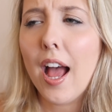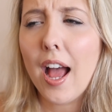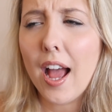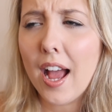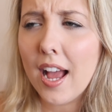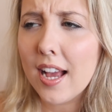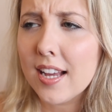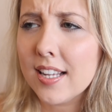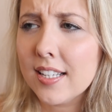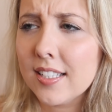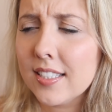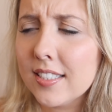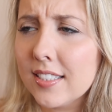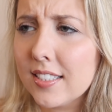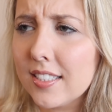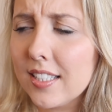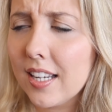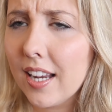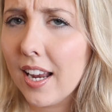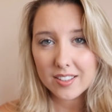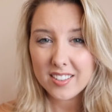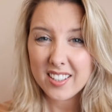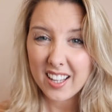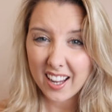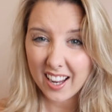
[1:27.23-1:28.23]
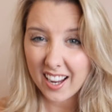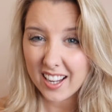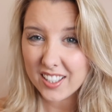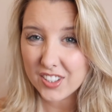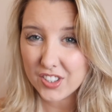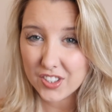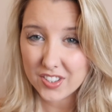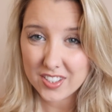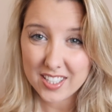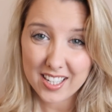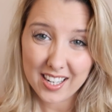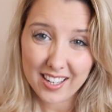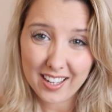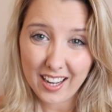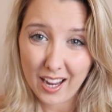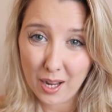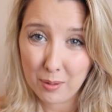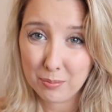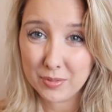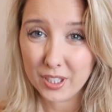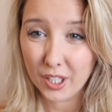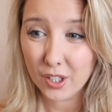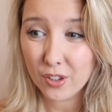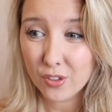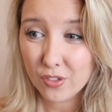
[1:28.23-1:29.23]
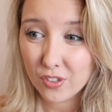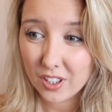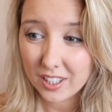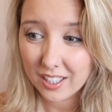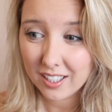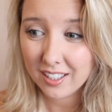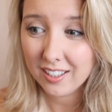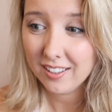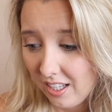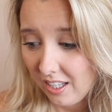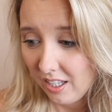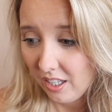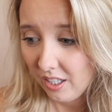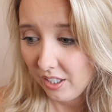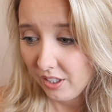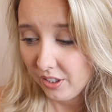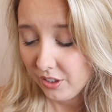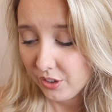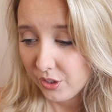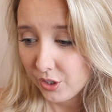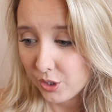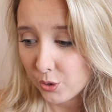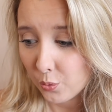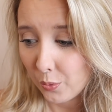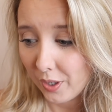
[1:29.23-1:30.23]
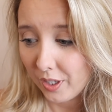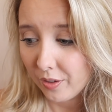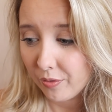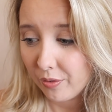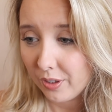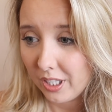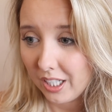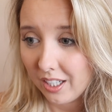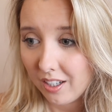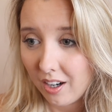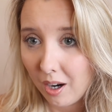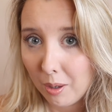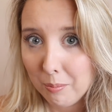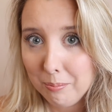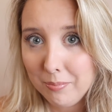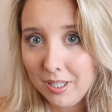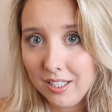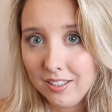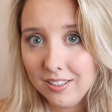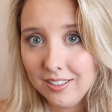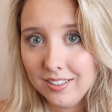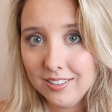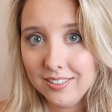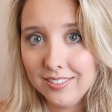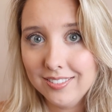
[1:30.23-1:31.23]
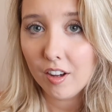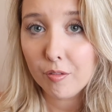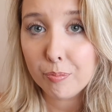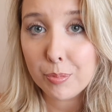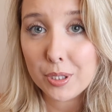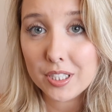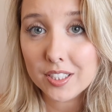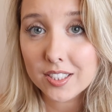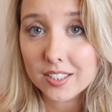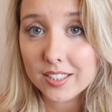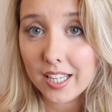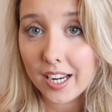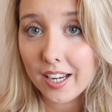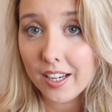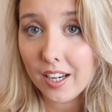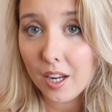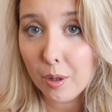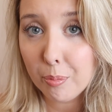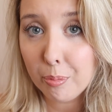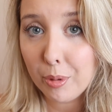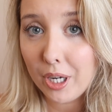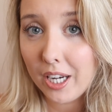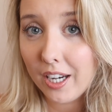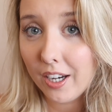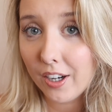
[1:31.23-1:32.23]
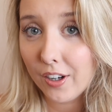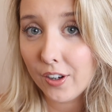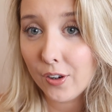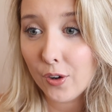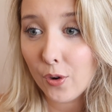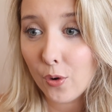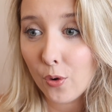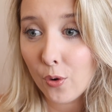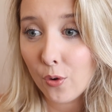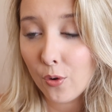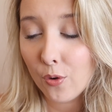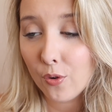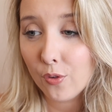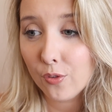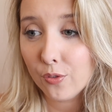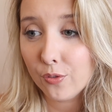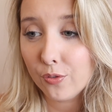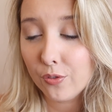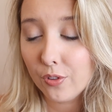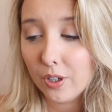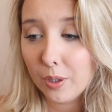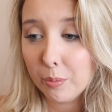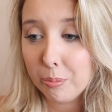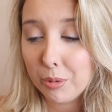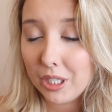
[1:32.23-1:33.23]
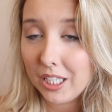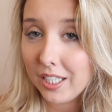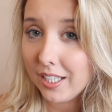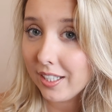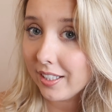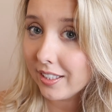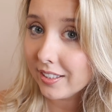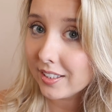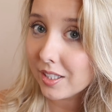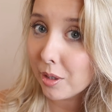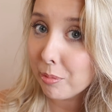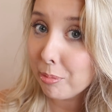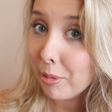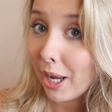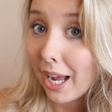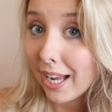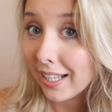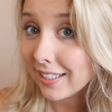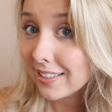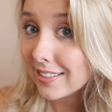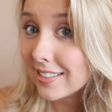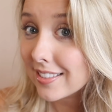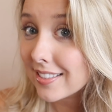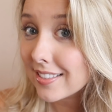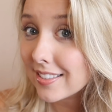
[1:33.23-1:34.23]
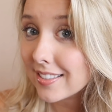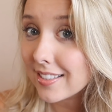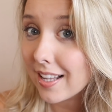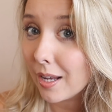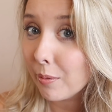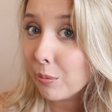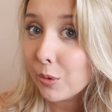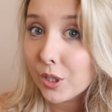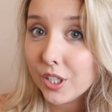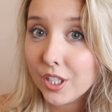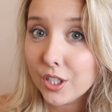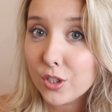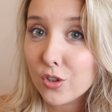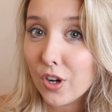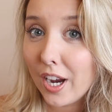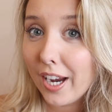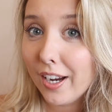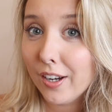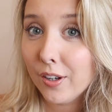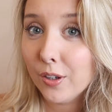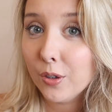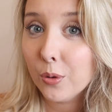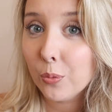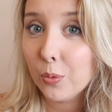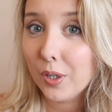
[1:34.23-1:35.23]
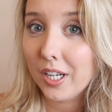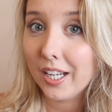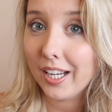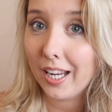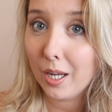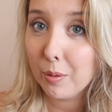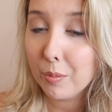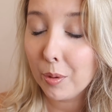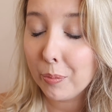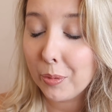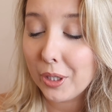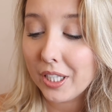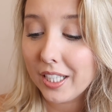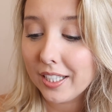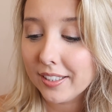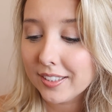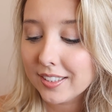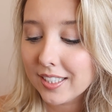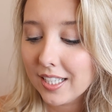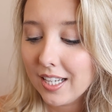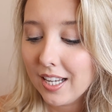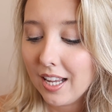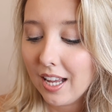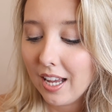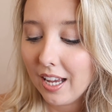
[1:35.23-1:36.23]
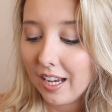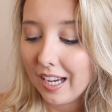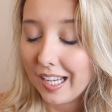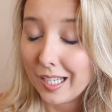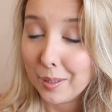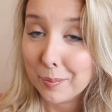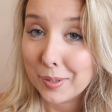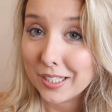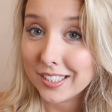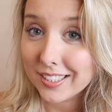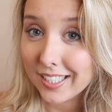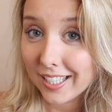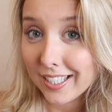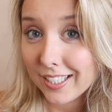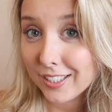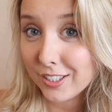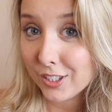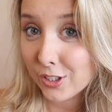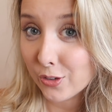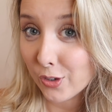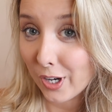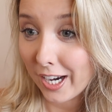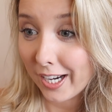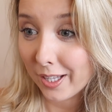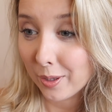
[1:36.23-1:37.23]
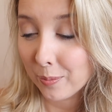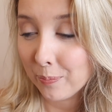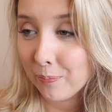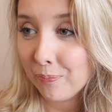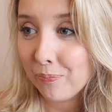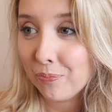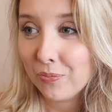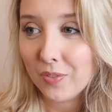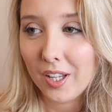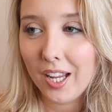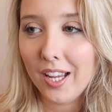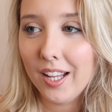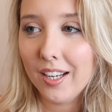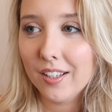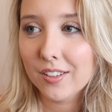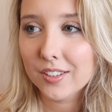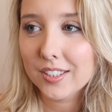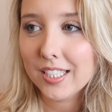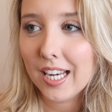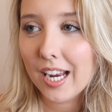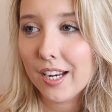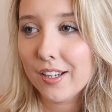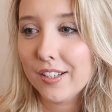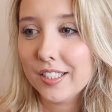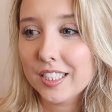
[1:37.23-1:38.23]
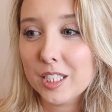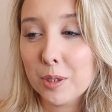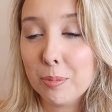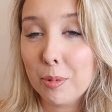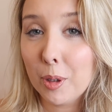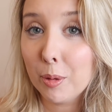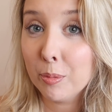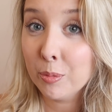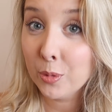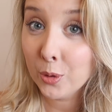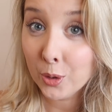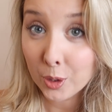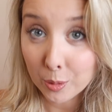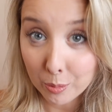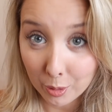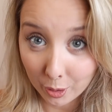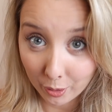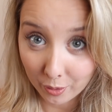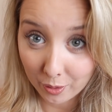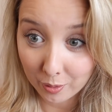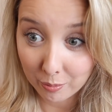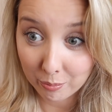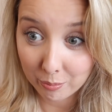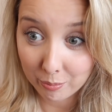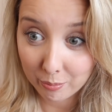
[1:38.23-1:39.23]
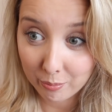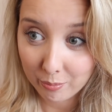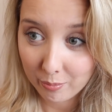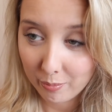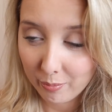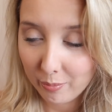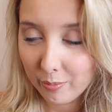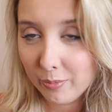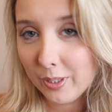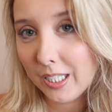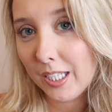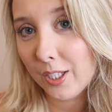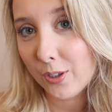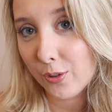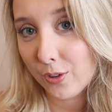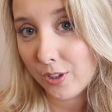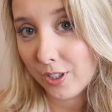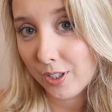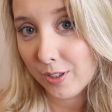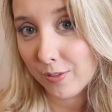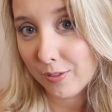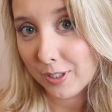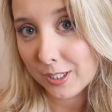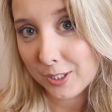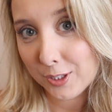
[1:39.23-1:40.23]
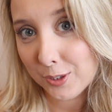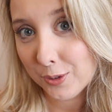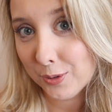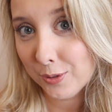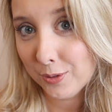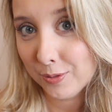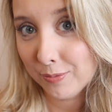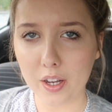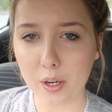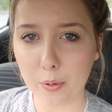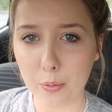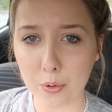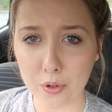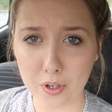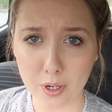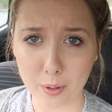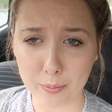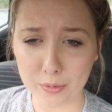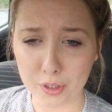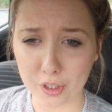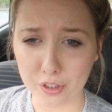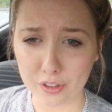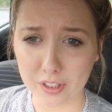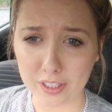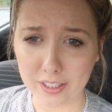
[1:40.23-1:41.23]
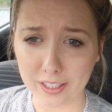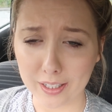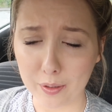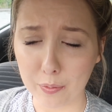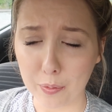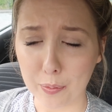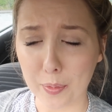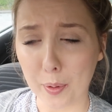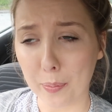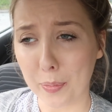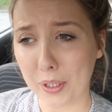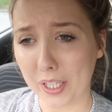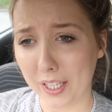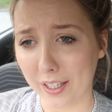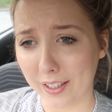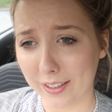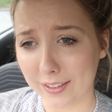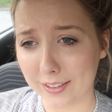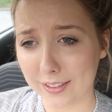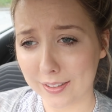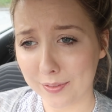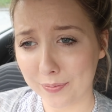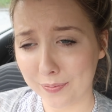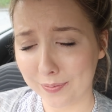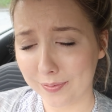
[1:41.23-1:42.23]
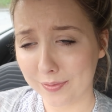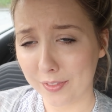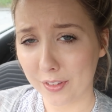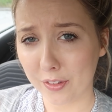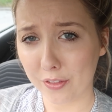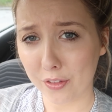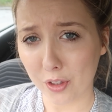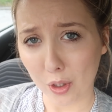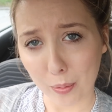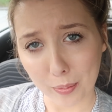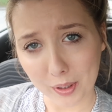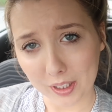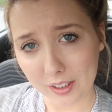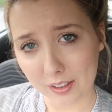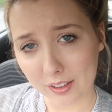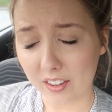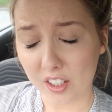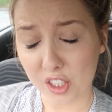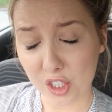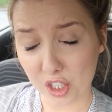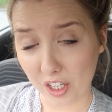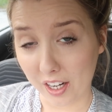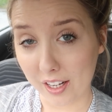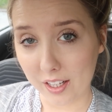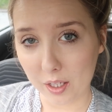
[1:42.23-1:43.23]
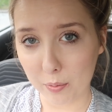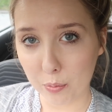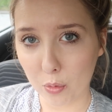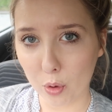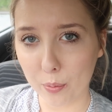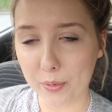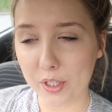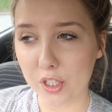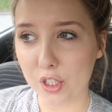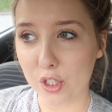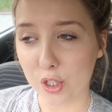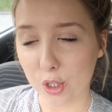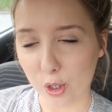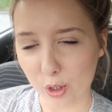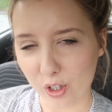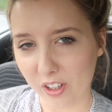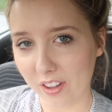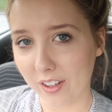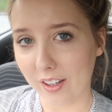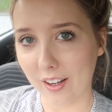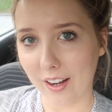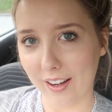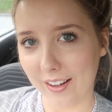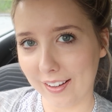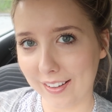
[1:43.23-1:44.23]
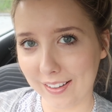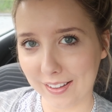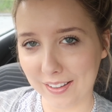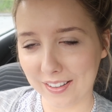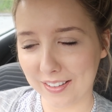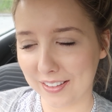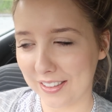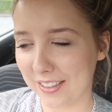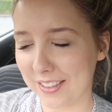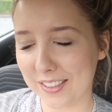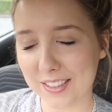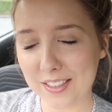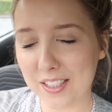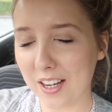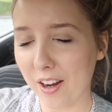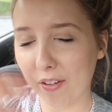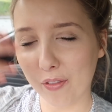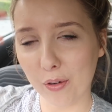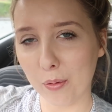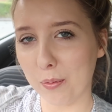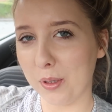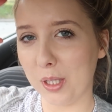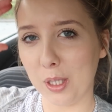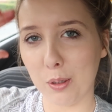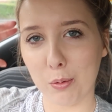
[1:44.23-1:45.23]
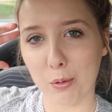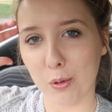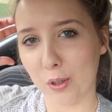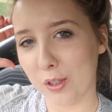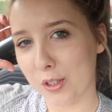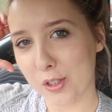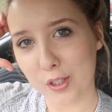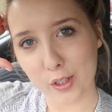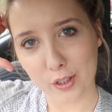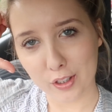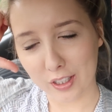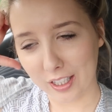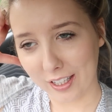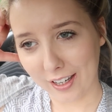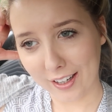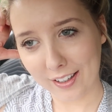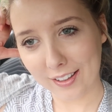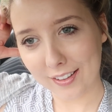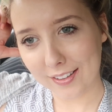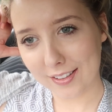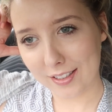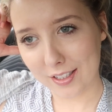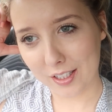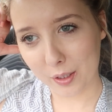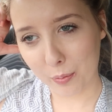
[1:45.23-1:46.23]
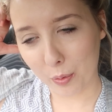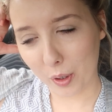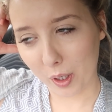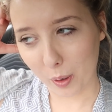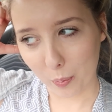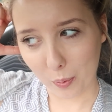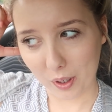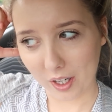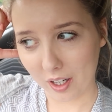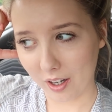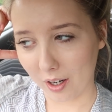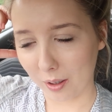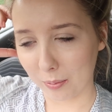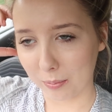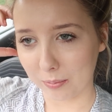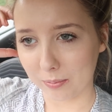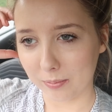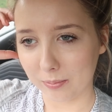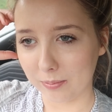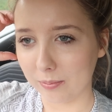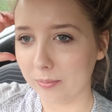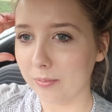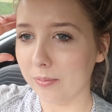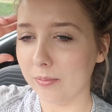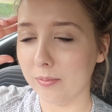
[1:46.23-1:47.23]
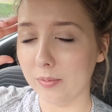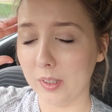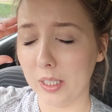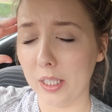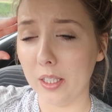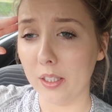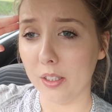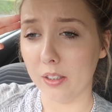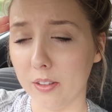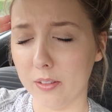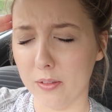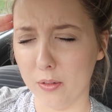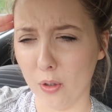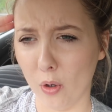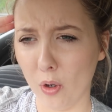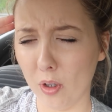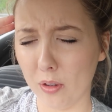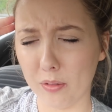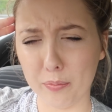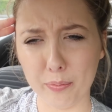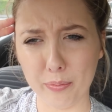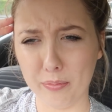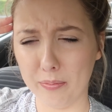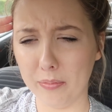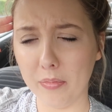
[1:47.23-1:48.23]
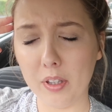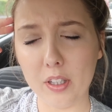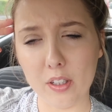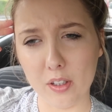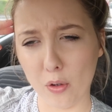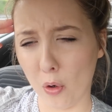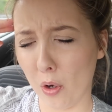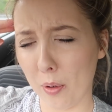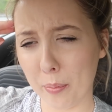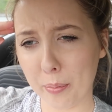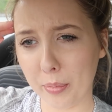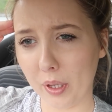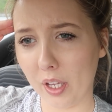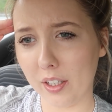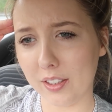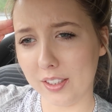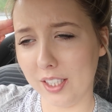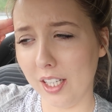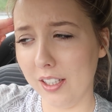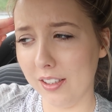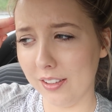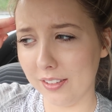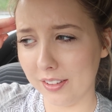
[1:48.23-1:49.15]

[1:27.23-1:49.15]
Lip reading: And yeah, I just need to calm down really. Just wait for it to come. I've been sent a pair of period pants that I'm going to try out when I get my period, and I'm excited to try them. And I'll tell you a bit more about them later on in the video. I woke up during the night with my period. Fuming. The shining moment during the night. It's never what you want during the night. You want to wake up and not in blood.